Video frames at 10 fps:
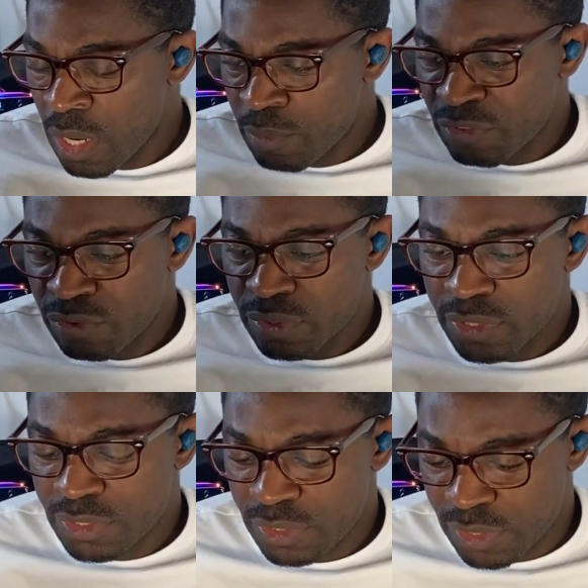before
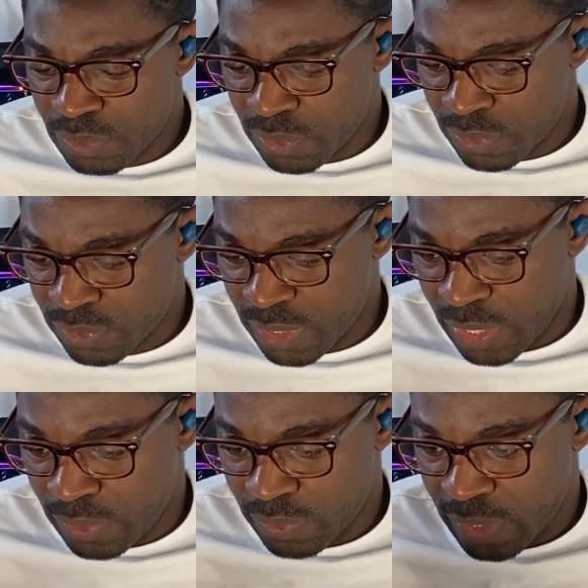this year runs
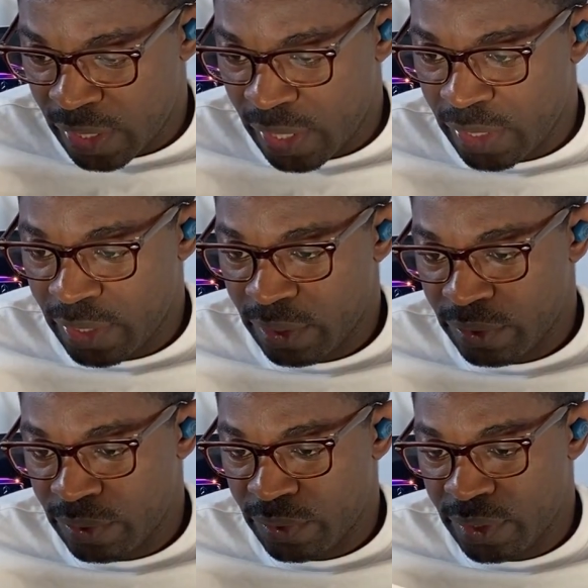out, I
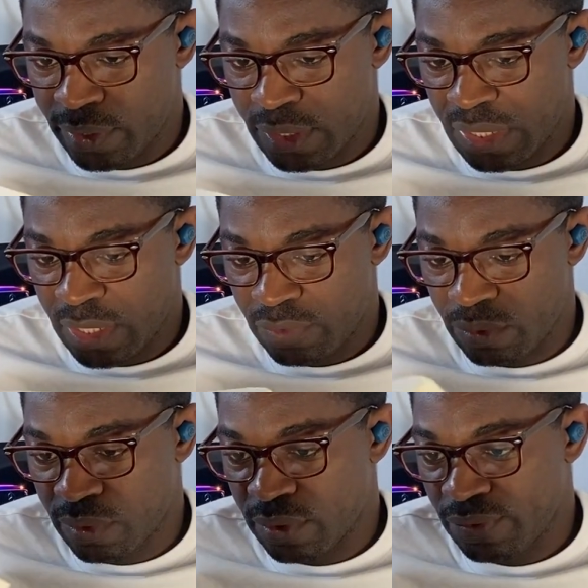encourage every
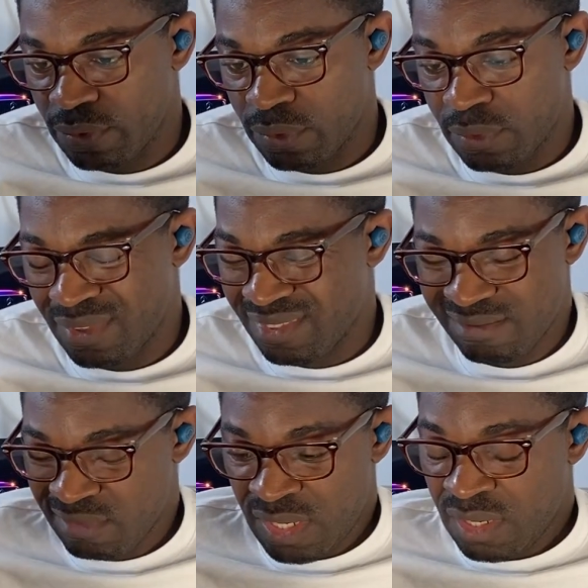one of you to
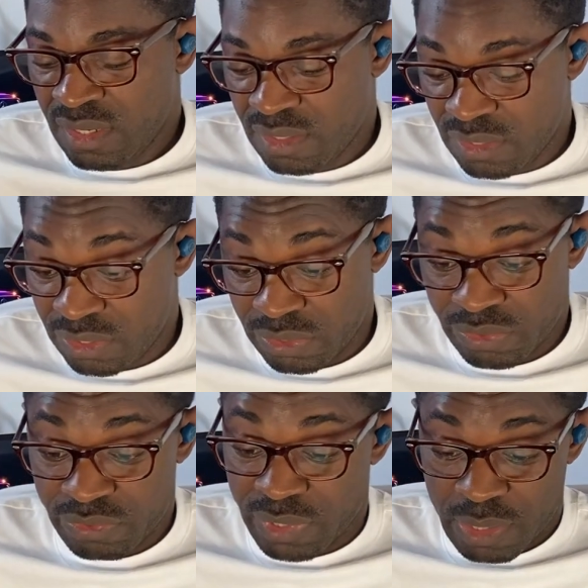just
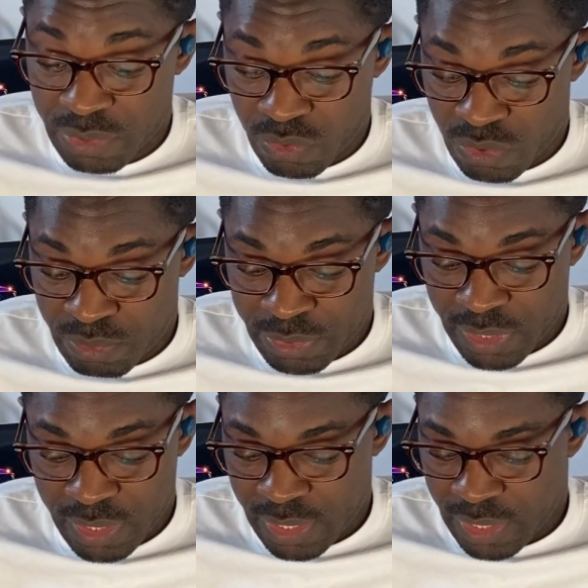grab a
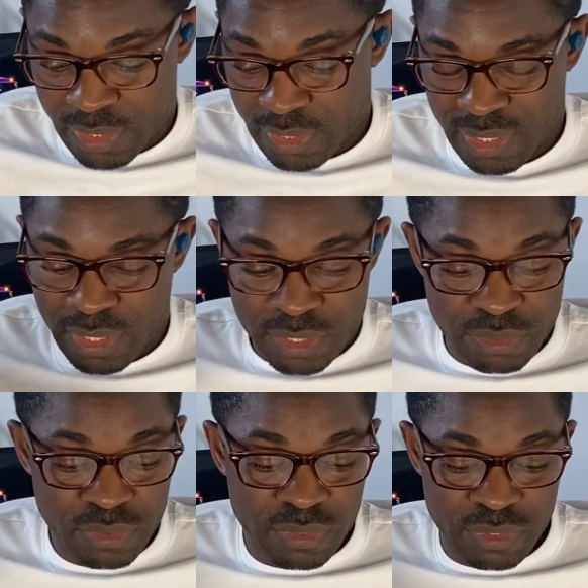copy, and there are a
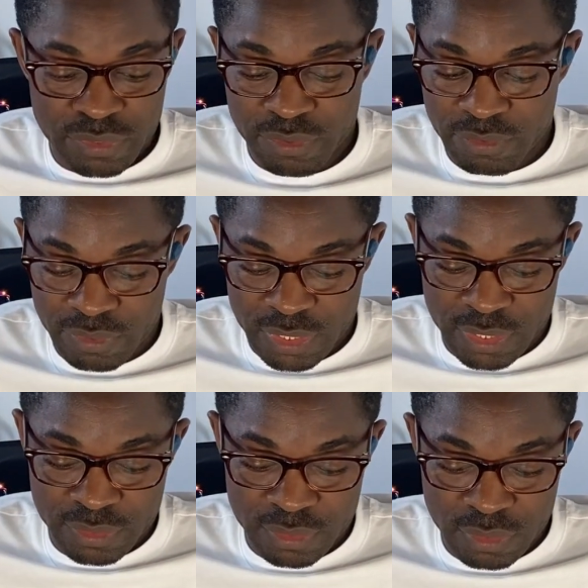whole lot of
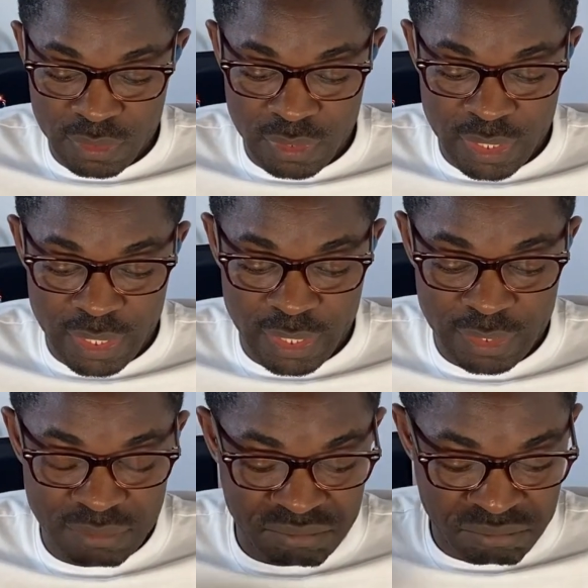
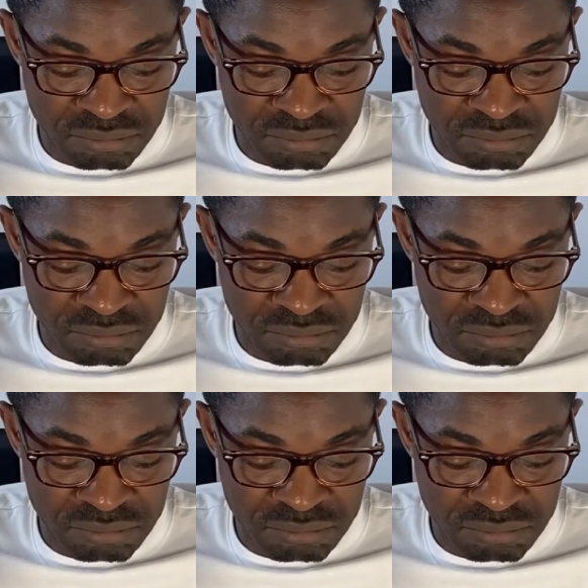online.